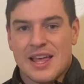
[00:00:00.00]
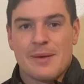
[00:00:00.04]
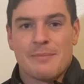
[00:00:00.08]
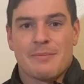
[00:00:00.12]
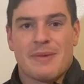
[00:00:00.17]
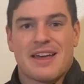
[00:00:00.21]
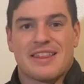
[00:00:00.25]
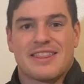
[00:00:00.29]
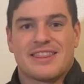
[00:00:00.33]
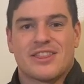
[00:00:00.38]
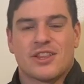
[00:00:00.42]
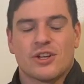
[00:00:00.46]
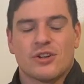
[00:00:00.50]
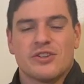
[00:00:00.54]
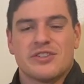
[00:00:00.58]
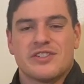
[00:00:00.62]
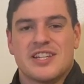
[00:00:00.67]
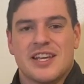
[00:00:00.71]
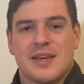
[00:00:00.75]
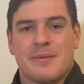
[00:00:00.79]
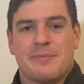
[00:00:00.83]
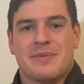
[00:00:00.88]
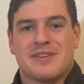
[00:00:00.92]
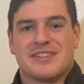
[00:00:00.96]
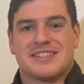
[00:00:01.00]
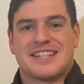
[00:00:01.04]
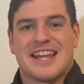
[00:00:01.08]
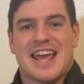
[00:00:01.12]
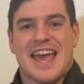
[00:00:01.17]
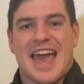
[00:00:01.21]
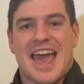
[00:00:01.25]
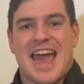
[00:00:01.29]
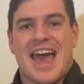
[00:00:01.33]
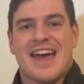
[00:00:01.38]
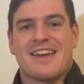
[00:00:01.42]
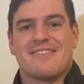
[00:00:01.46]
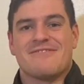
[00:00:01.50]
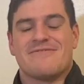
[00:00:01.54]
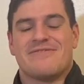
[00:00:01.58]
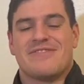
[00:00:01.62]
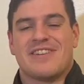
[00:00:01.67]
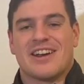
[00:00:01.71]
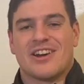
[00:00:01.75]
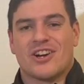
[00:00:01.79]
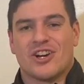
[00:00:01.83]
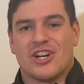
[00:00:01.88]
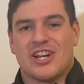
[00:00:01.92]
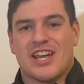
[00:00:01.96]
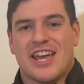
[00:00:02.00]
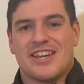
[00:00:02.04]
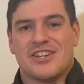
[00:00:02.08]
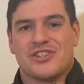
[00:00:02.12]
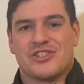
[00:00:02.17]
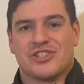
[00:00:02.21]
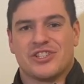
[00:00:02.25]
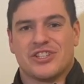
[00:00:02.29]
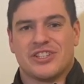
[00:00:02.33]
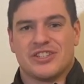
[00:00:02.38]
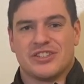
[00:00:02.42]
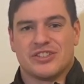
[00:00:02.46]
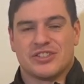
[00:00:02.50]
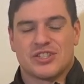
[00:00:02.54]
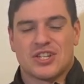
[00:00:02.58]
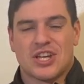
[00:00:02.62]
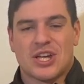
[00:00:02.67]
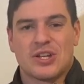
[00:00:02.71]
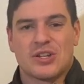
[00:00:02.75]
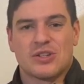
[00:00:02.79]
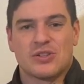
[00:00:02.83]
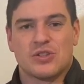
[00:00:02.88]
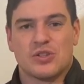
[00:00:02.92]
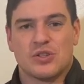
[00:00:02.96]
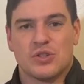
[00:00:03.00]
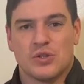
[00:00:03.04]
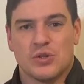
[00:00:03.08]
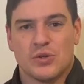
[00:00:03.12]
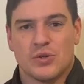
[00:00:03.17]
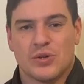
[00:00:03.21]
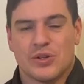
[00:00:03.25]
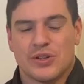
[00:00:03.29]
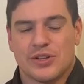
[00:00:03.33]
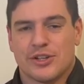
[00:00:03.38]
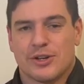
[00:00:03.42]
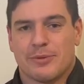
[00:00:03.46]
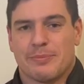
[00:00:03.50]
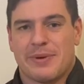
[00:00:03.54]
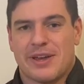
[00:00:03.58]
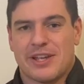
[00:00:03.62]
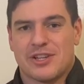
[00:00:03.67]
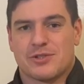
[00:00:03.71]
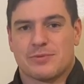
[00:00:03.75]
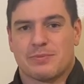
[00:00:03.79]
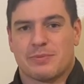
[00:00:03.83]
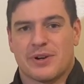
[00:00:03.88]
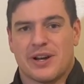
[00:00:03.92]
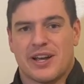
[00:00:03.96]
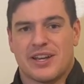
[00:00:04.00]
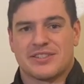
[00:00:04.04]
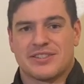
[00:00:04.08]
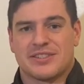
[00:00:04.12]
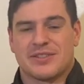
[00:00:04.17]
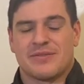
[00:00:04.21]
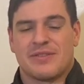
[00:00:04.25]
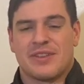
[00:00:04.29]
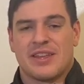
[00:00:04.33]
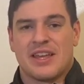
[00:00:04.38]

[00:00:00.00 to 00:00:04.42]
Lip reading: My third tip is to add variations to your bench press.